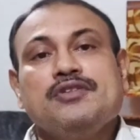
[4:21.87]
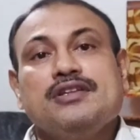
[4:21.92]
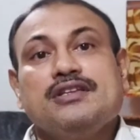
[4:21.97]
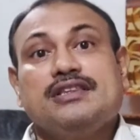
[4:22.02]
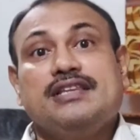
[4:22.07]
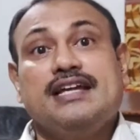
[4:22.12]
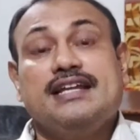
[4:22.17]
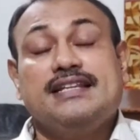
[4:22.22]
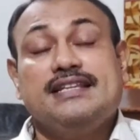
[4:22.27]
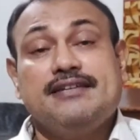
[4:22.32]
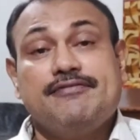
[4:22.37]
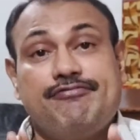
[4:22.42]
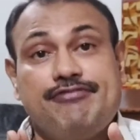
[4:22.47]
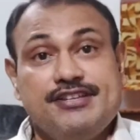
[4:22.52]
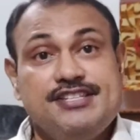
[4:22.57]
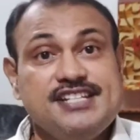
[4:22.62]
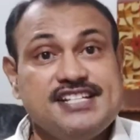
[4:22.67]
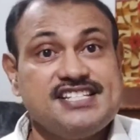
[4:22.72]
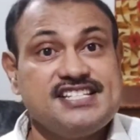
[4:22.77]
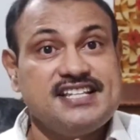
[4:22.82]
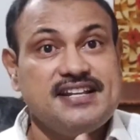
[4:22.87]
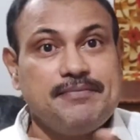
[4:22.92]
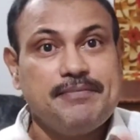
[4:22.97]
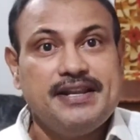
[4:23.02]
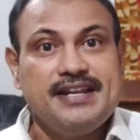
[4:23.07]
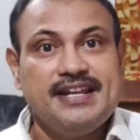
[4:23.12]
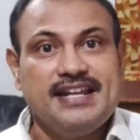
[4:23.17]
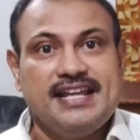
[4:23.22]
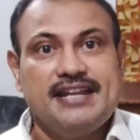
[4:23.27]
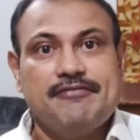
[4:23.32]
then the physics
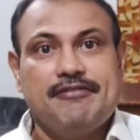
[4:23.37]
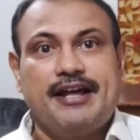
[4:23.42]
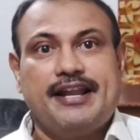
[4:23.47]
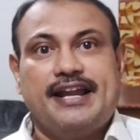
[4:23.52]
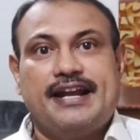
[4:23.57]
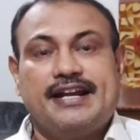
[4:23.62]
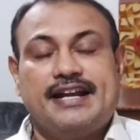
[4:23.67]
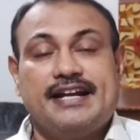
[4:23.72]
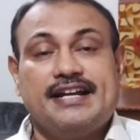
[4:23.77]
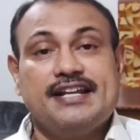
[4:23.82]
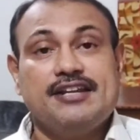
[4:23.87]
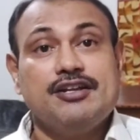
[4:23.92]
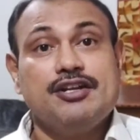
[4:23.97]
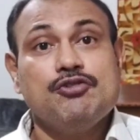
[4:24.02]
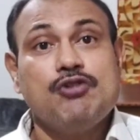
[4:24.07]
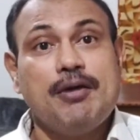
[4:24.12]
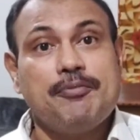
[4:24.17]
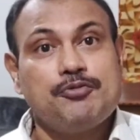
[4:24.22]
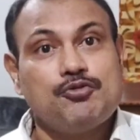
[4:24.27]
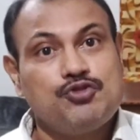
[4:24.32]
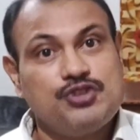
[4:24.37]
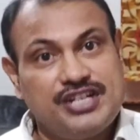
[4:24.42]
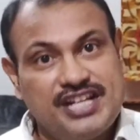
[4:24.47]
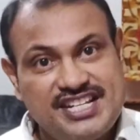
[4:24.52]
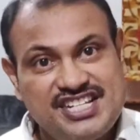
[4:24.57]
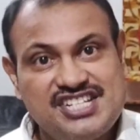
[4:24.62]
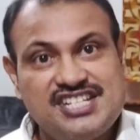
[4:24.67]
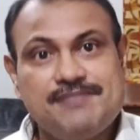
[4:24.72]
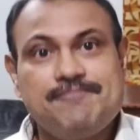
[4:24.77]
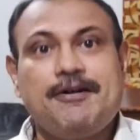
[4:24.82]
remain invariant, and if you have to
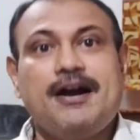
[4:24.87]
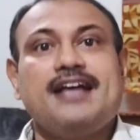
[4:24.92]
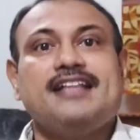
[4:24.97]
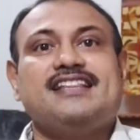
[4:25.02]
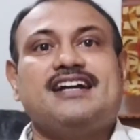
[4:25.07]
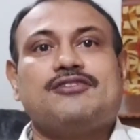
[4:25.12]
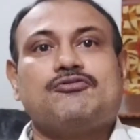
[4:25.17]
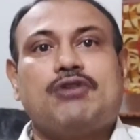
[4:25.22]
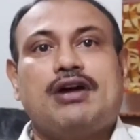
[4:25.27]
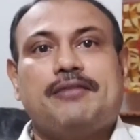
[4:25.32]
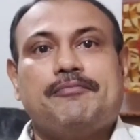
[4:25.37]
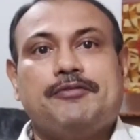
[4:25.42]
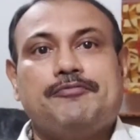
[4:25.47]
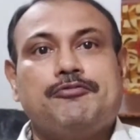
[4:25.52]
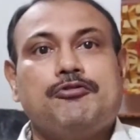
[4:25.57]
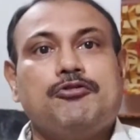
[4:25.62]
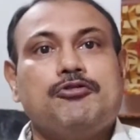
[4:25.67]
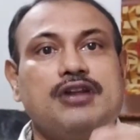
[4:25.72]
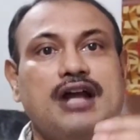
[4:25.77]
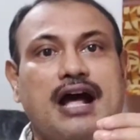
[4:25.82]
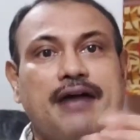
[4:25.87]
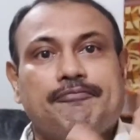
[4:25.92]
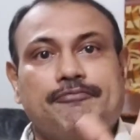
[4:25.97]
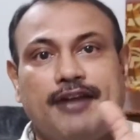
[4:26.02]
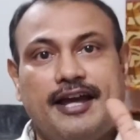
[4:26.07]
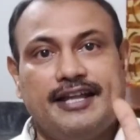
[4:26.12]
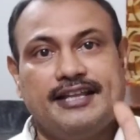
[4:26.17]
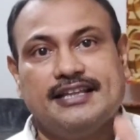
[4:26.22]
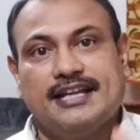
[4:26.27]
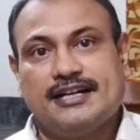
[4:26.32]
testify that one before
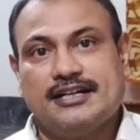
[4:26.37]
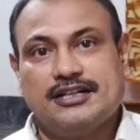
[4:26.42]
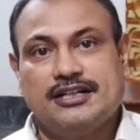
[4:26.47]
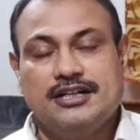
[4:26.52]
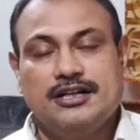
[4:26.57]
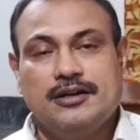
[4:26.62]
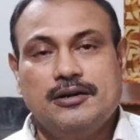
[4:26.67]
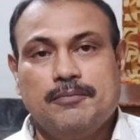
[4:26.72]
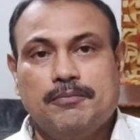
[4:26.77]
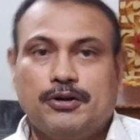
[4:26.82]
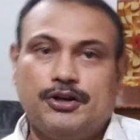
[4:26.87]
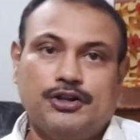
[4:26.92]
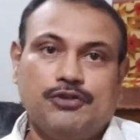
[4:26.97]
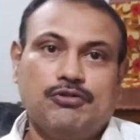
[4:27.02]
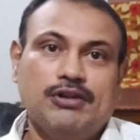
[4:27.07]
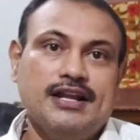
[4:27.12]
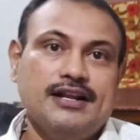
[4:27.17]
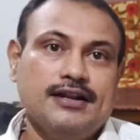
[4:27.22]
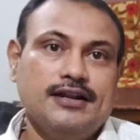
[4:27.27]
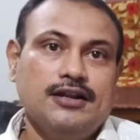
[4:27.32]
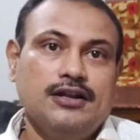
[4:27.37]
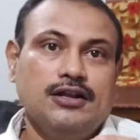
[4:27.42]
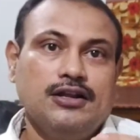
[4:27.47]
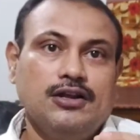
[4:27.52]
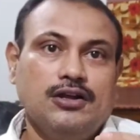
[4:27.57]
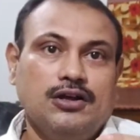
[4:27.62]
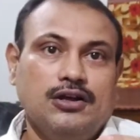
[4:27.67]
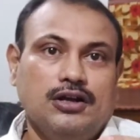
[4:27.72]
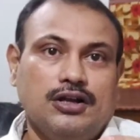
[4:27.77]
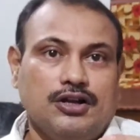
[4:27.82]
applying that particular
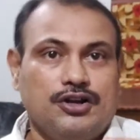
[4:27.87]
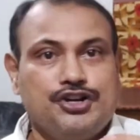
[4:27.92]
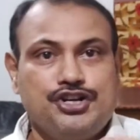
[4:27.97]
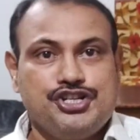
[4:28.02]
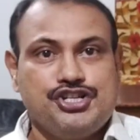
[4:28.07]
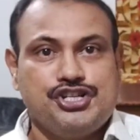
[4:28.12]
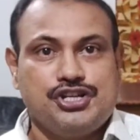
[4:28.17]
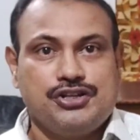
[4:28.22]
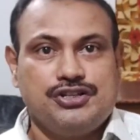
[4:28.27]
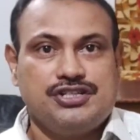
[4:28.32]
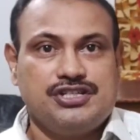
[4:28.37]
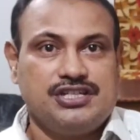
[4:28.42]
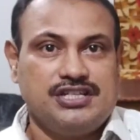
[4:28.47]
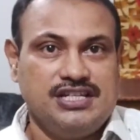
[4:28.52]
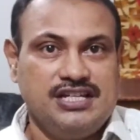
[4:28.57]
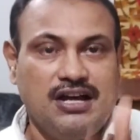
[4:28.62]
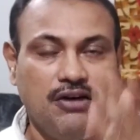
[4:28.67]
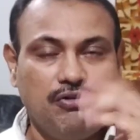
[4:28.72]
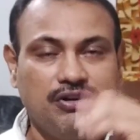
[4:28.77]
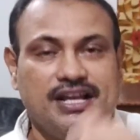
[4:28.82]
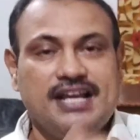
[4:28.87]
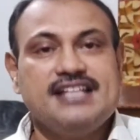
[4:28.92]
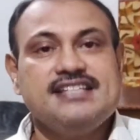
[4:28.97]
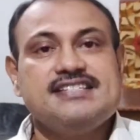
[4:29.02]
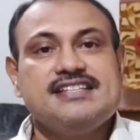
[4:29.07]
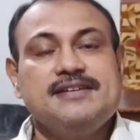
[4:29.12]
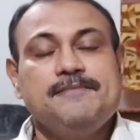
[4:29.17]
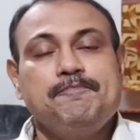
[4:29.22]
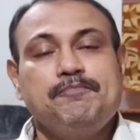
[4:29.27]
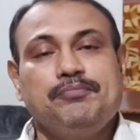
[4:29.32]
conditions, in our
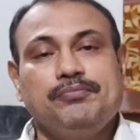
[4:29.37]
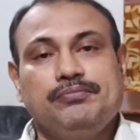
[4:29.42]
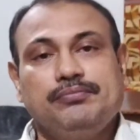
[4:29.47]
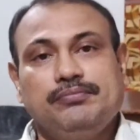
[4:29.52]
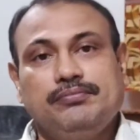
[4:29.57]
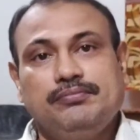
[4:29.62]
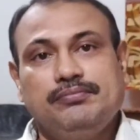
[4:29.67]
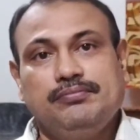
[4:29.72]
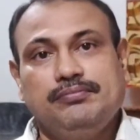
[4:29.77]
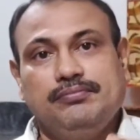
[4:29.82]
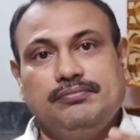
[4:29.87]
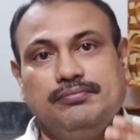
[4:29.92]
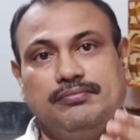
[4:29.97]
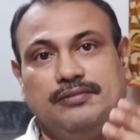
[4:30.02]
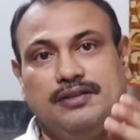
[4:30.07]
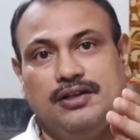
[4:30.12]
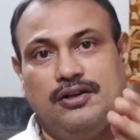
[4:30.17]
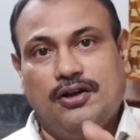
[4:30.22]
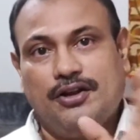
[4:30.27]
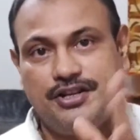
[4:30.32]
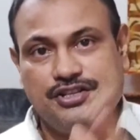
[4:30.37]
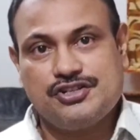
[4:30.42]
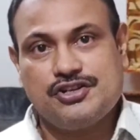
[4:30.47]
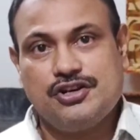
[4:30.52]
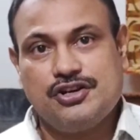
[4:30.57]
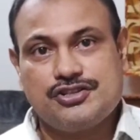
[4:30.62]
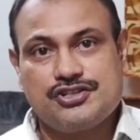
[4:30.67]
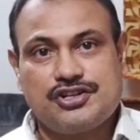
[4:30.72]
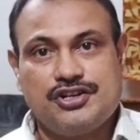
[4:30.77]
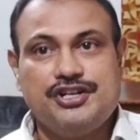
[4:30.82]
case
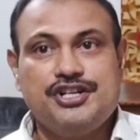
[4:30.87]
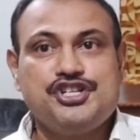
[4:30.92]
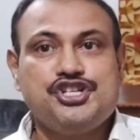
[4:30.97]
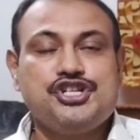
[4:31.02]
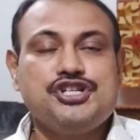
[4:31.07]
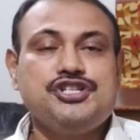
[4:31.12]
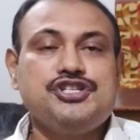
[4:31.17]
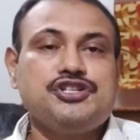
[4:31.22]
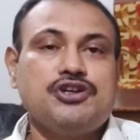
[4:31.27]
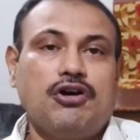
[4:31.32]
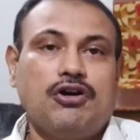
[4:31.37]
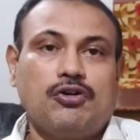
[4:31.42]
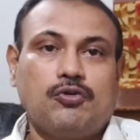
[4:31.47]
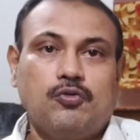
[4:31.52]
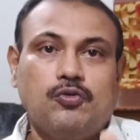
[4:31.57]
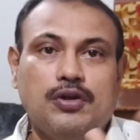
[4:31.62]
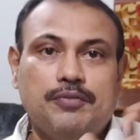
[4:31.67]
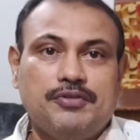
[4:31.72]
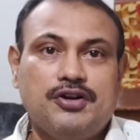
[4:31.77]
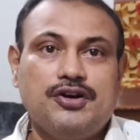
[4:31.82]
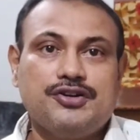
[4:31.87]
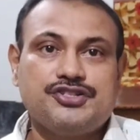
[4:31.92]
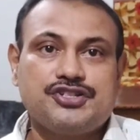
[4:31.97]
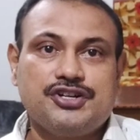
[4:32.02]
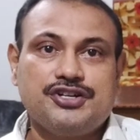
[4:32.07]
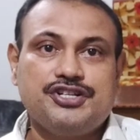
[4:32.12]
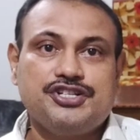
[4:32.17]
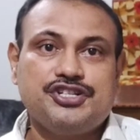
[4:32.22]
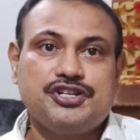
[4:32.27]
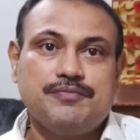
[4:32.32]
Lorentz-gauge conditions or Coulomb-gauge
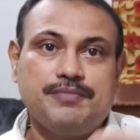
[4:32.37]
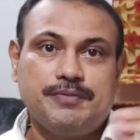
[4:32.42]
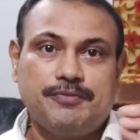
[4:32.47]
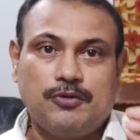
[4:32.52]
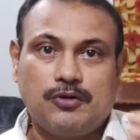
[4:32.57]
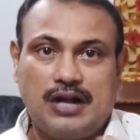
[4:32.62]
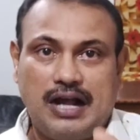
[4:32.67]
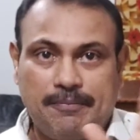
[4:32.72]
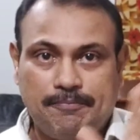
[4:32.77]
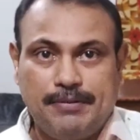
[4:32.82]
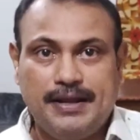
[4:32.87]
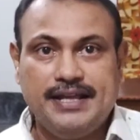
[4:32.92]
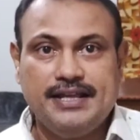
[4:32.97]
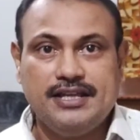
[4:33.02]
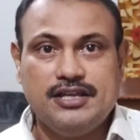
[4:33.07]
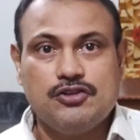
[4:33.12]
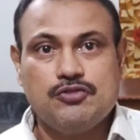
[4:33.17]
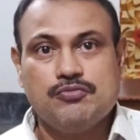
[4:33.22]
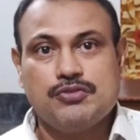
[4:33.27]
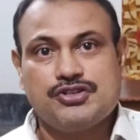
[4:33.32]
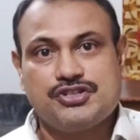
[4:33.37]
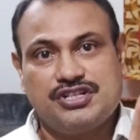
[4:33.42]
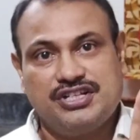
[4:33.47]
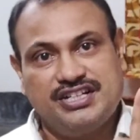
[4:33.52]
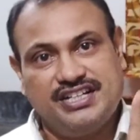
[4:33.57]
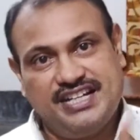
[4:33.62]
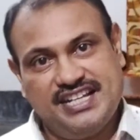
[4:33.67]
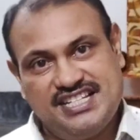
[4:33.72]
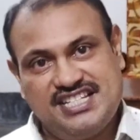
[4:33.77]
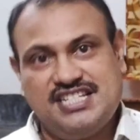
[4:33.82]
condition, before applying you must
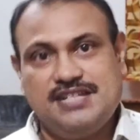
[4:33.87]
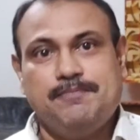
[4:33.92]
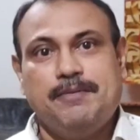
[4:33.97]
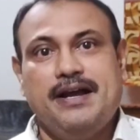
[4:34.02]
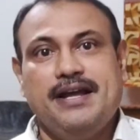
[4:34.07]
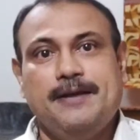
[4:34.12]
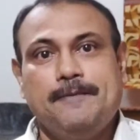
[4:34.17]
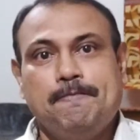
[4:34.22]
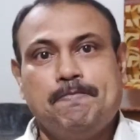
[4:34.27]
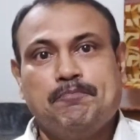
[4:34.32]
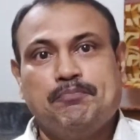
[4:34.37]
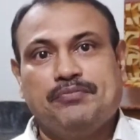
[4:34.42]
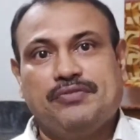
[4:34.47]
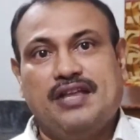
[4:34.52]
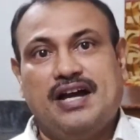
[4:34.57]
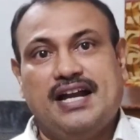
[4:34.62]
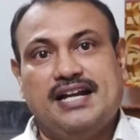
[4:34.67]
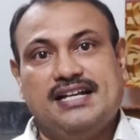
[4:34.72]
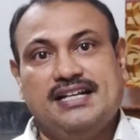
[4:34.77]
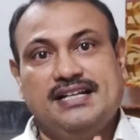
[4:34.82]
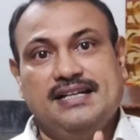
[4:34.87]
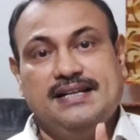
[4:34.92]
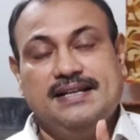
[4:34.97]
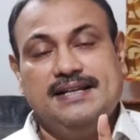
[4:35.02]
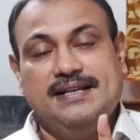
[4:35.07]
testify that